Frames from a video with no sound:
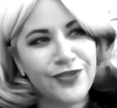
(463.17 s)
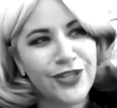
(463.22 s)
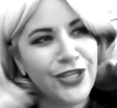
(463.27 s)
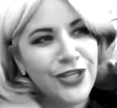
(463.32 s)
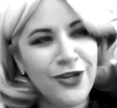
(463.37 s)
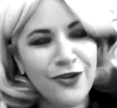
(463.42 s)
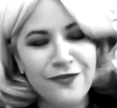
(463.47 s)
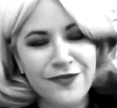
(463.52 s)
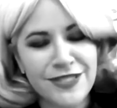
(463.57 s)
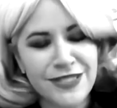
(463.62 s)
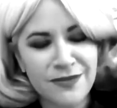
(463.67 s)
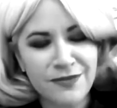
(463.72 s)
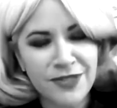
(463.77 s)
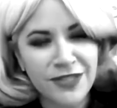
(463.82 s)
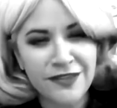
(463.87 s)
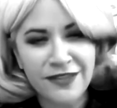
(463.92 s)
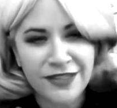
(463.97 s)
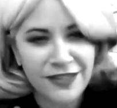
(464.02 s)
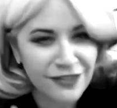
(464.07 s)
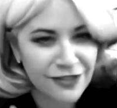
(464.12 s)
you know, if it's
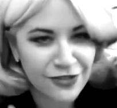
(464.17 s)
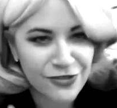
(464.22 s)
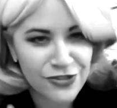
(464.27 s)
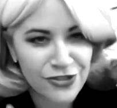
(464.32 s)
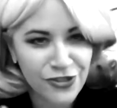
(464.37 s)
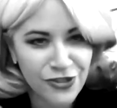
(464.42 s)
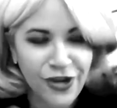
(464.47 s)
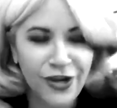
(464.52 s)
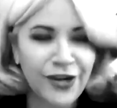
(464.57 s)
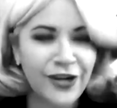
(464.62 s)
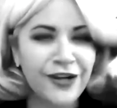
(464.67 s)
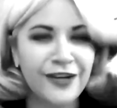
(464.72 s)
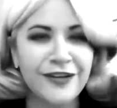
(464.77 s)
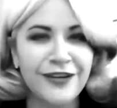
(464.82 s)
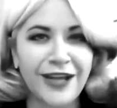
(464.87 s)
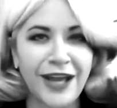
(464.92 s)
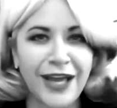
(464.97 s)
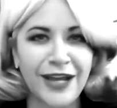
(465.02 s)
something like close to your heart,